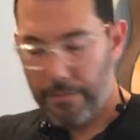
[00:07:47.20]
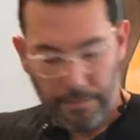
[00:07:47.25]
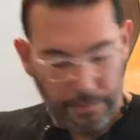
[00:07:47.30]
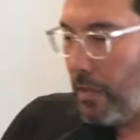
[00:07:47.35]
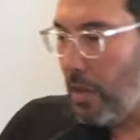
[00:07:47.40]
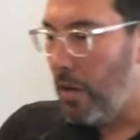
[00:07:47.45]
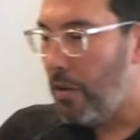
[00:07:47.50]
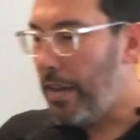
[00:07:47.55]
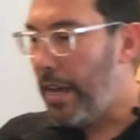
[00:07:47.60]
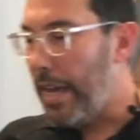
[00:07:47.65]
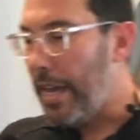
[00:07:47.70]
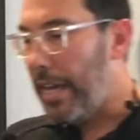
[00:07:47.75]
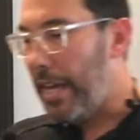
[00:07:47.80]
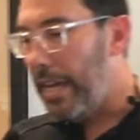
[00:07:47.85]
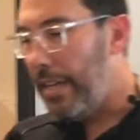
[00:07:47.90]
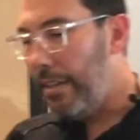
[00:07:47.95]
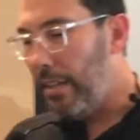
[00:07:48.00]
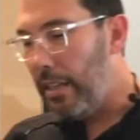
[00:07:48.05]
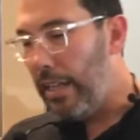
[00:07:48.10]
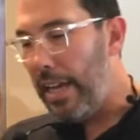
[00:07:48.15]
Okay, and
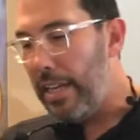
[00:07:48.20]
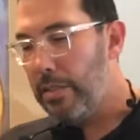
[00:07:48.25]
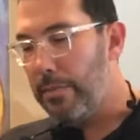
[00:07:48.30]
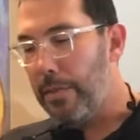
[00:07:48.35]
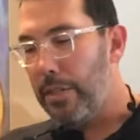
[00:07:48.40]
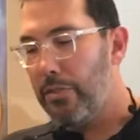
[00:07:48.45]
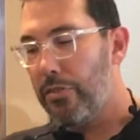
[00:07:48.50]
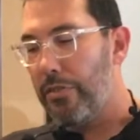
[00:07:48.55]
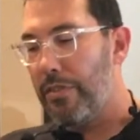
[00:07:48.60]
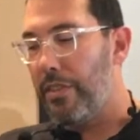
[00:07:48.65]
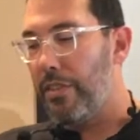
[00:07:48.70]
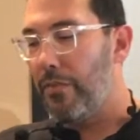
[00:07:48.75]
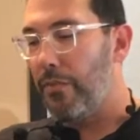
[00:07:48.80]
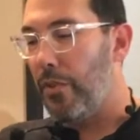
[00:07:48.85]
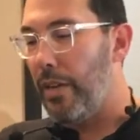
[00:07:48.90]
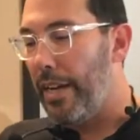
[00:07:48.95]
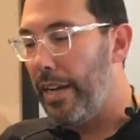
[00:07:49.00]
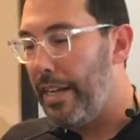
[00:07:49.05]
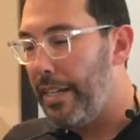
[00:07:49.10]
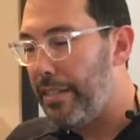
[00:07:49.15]
the last measure of this
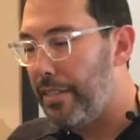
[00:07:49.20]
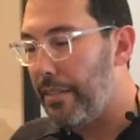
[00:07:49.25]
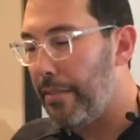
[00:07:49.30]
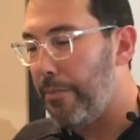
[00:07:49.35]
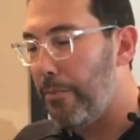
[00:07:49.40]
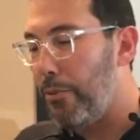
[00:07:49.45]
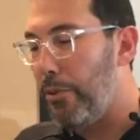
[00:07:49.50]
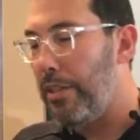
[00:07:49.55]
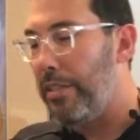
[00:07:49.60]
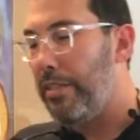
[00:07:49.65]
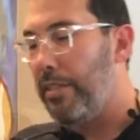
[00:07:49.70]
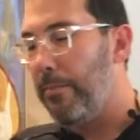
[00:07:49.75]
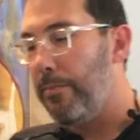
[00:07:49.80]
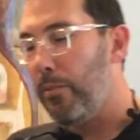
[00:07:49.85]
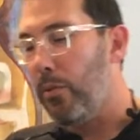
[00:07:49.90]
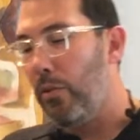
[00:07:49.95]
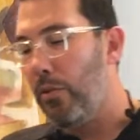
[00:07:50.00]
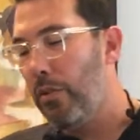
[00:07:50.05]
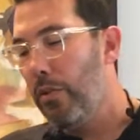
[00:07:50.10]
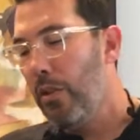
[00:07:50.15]
phrase, pretty
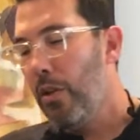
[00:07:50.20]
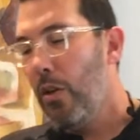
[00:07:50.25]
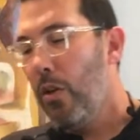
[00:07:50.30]
simple.